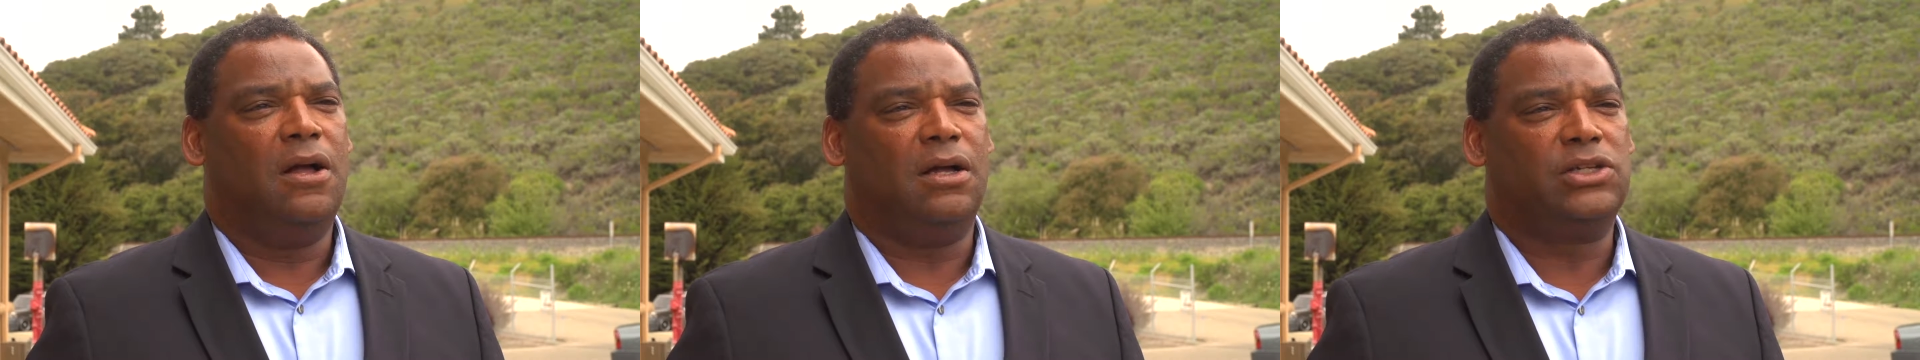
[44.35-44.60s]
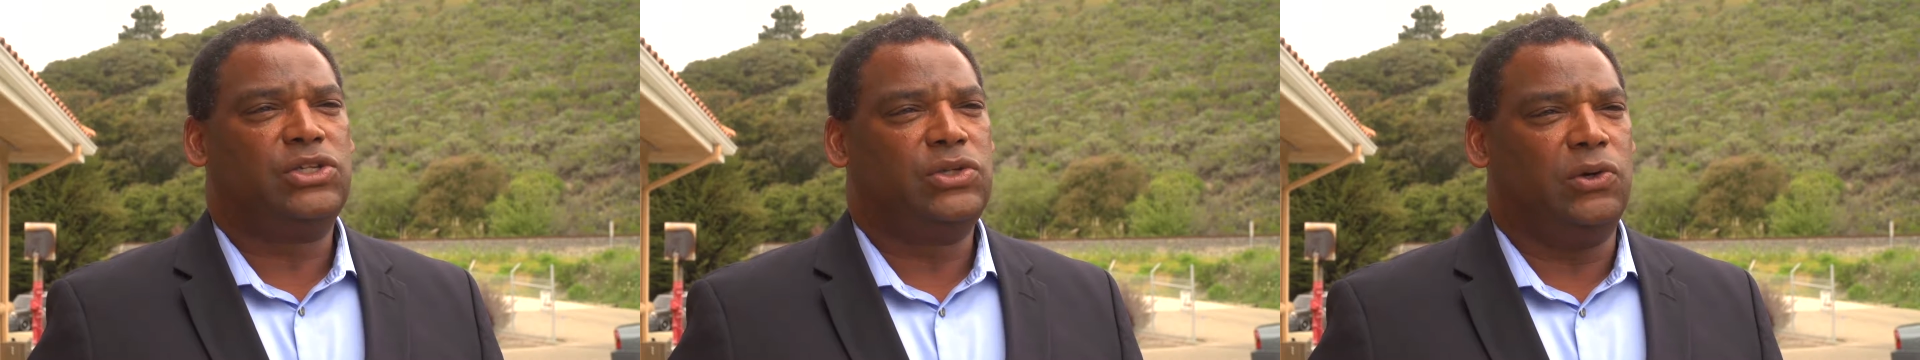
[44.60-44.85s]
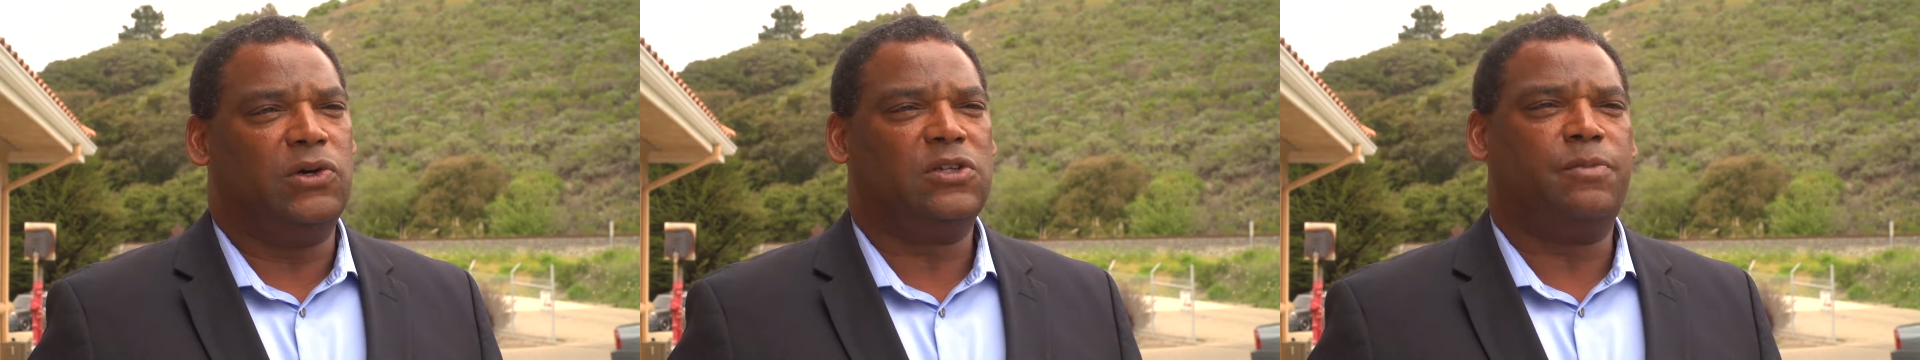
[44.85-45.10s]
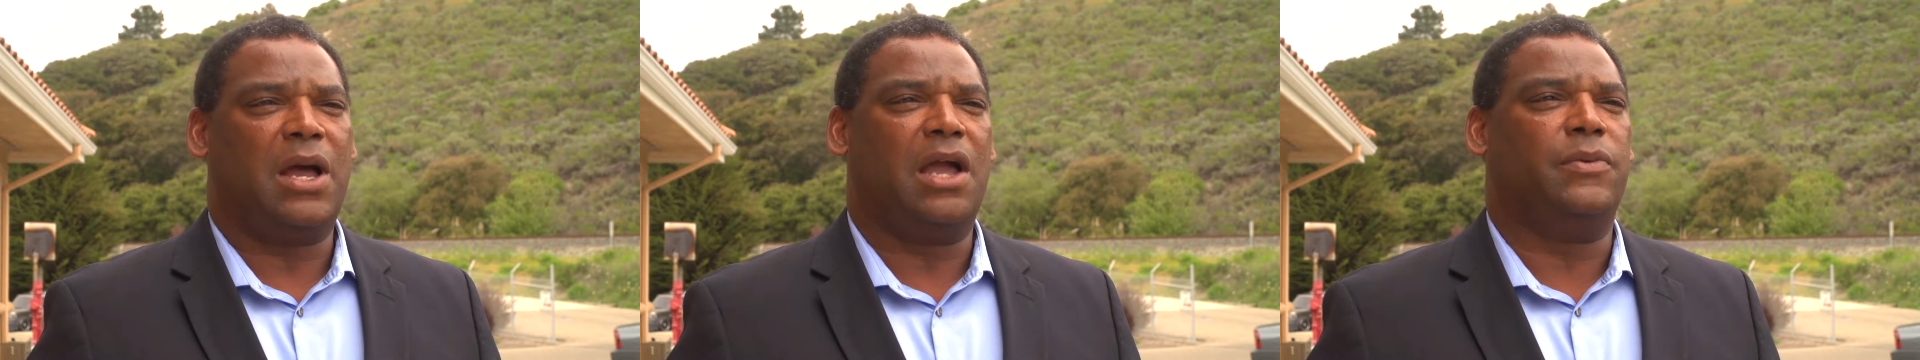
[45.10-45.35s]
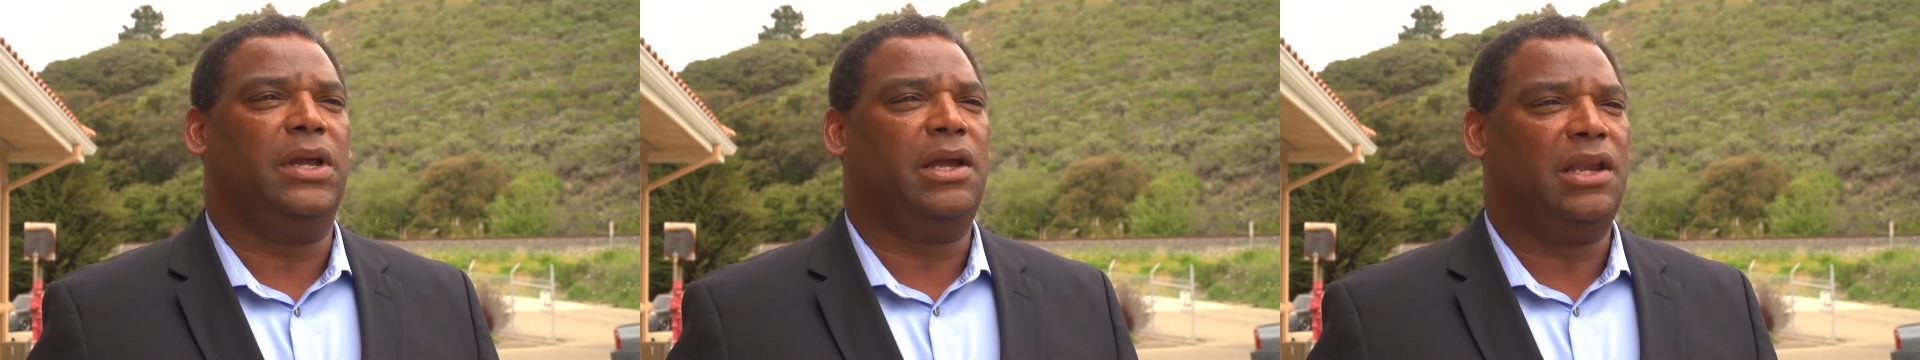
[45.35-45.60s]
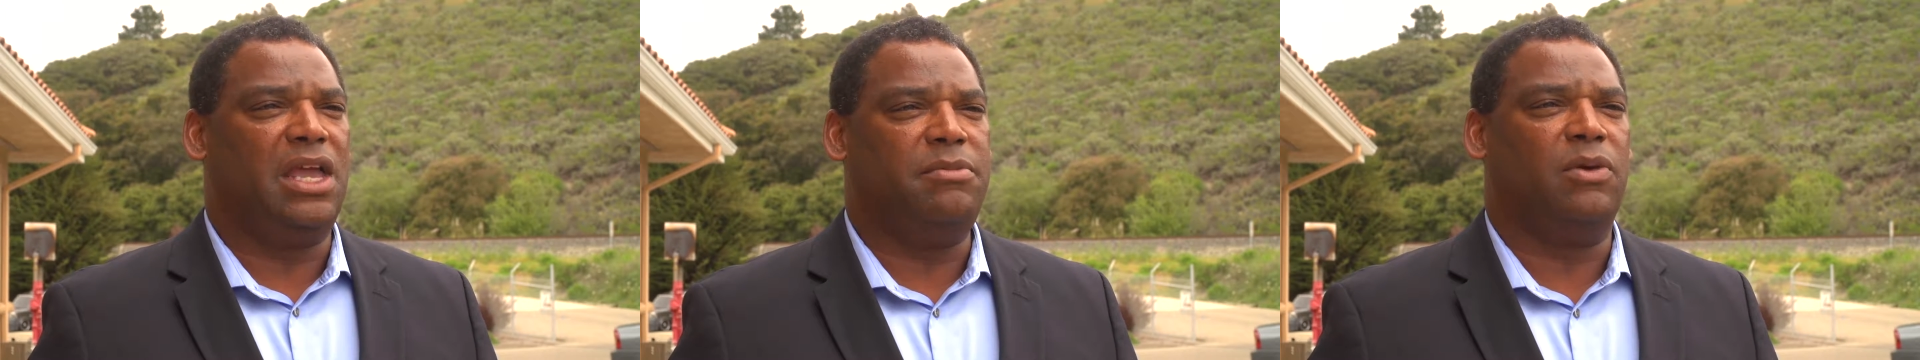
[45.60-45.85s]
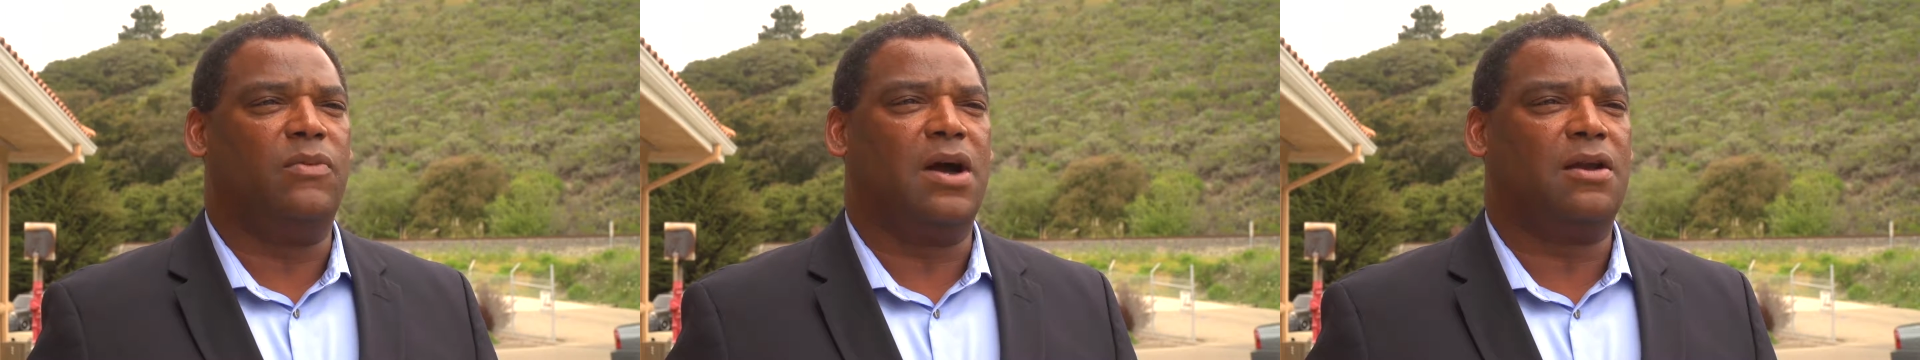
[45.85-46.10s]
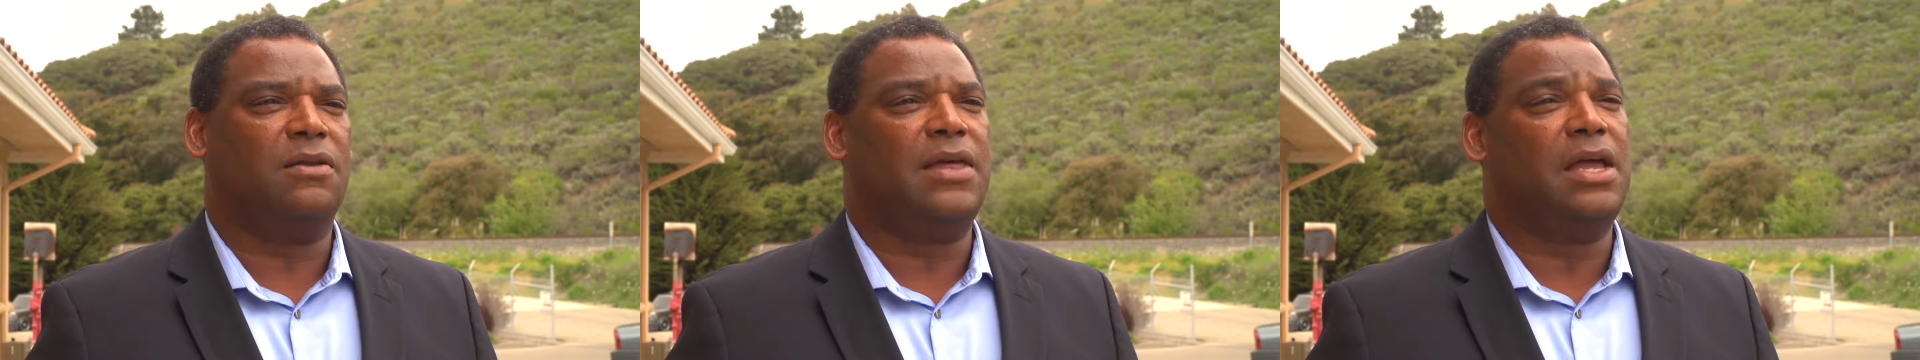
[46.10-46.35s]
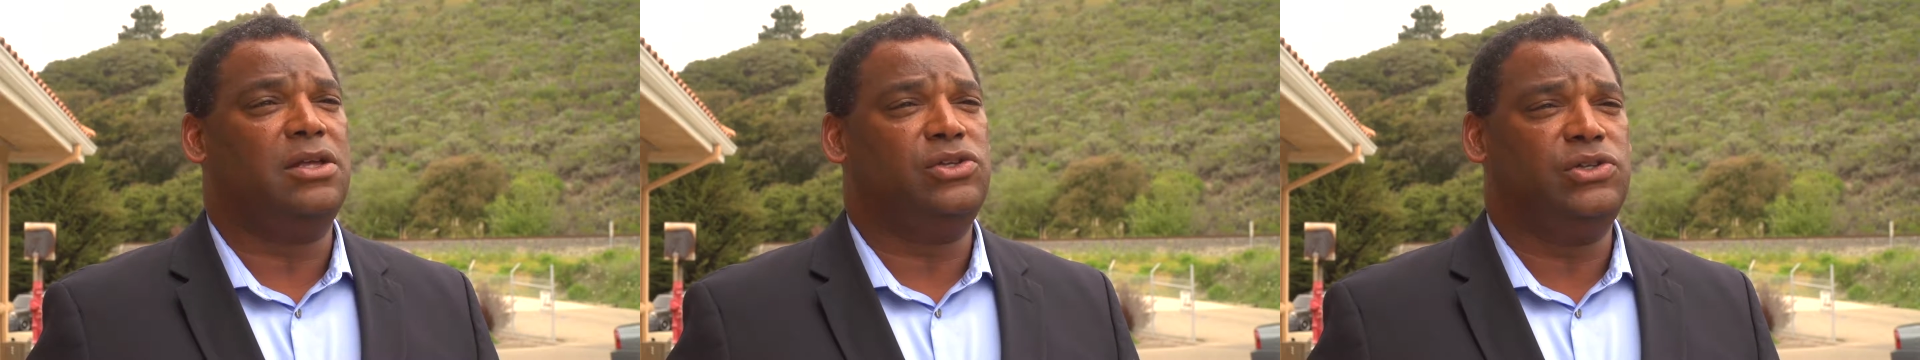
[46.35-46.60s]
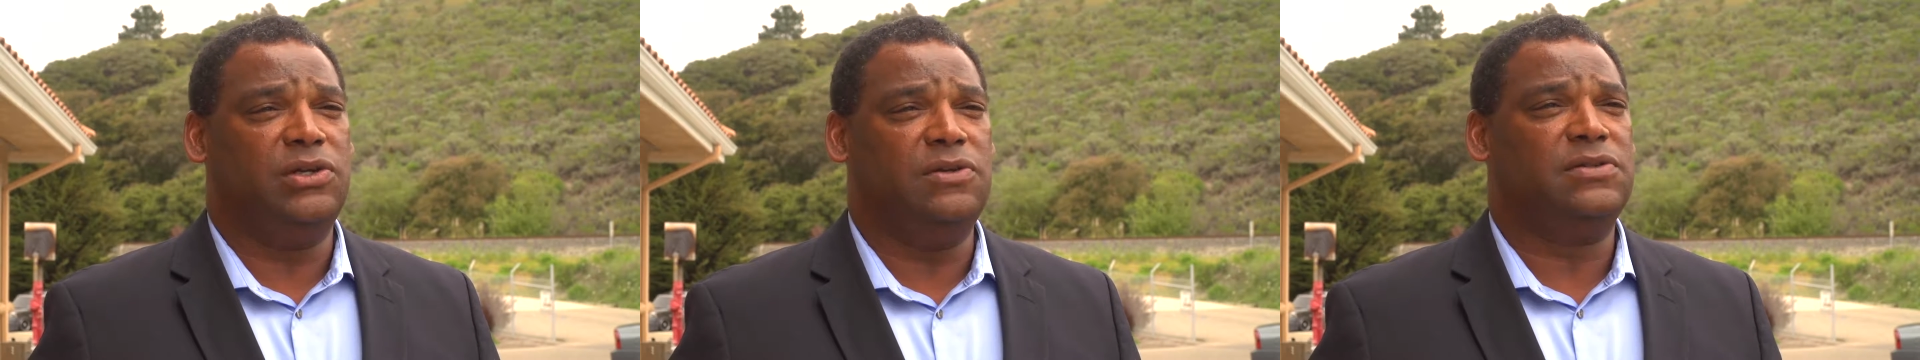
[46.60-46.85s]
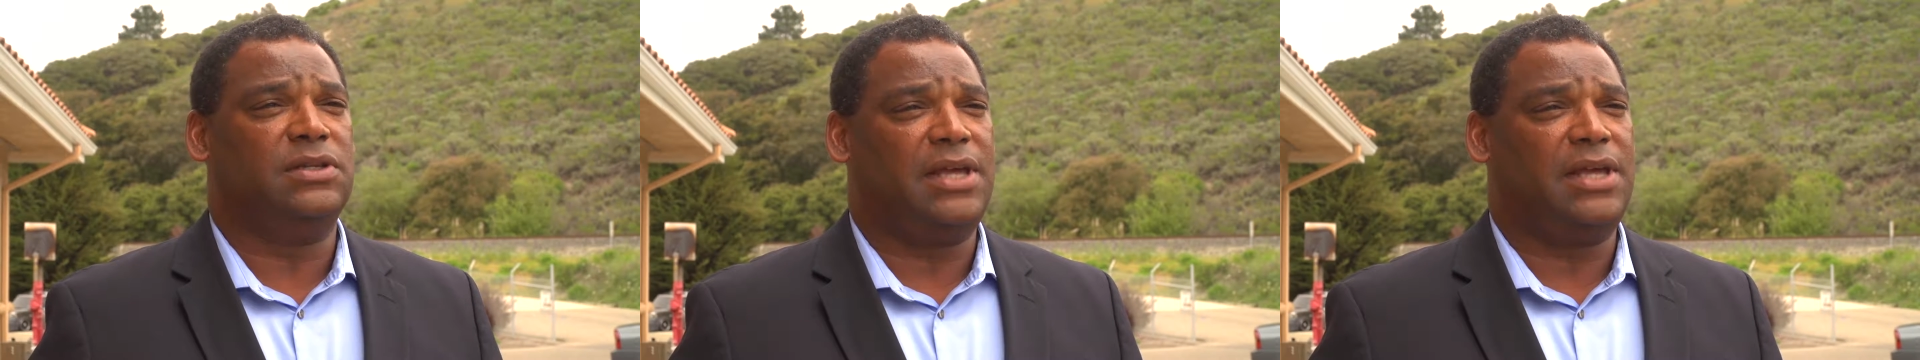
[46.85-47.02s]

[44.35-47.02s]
uh, source by reclaiming water that is used,